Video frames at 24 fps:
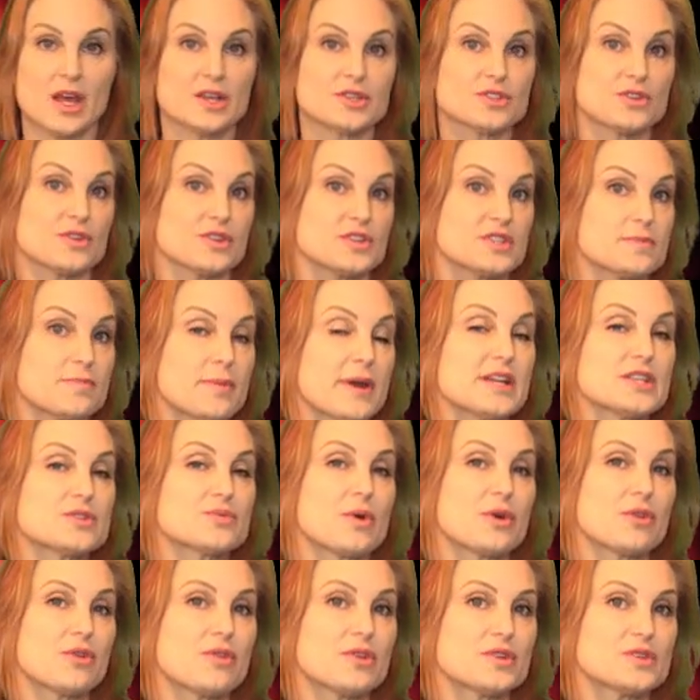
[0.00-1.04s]
So the space
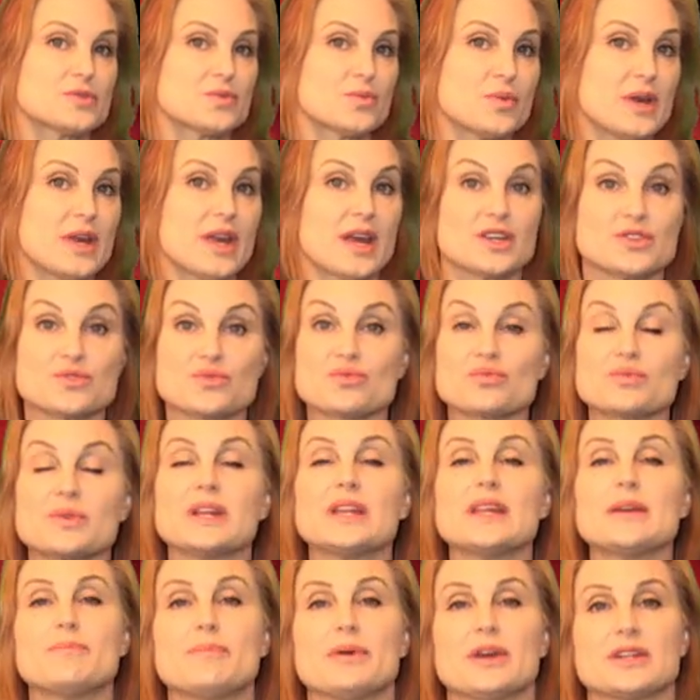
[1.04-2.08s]
weather this week has
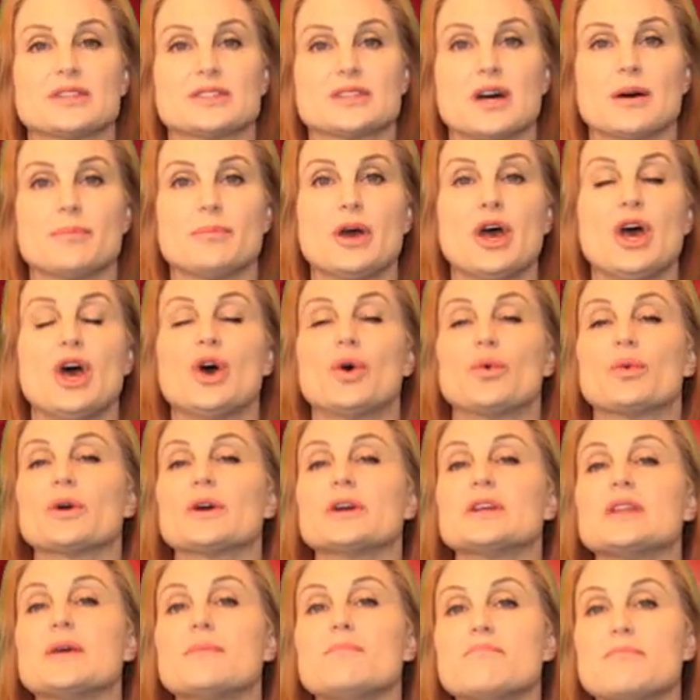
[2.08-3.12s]
really picked up. We're
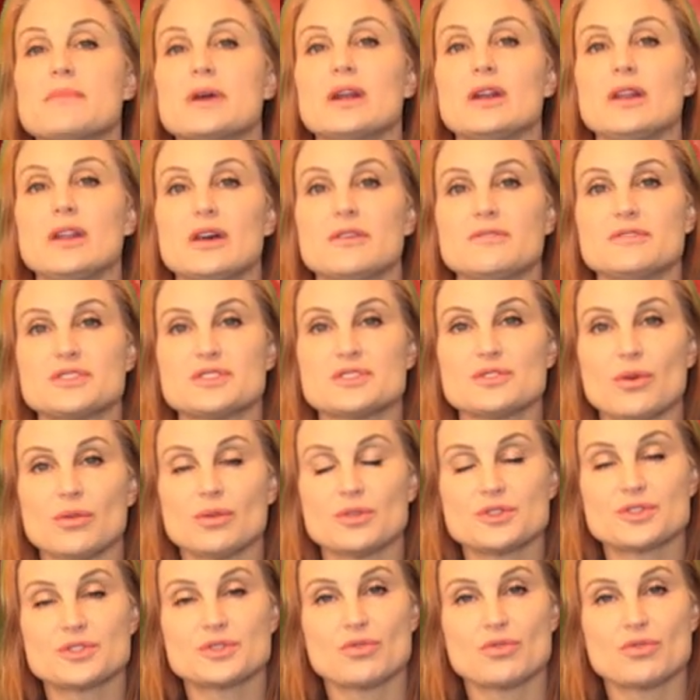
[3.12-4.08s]
in the middle of a solar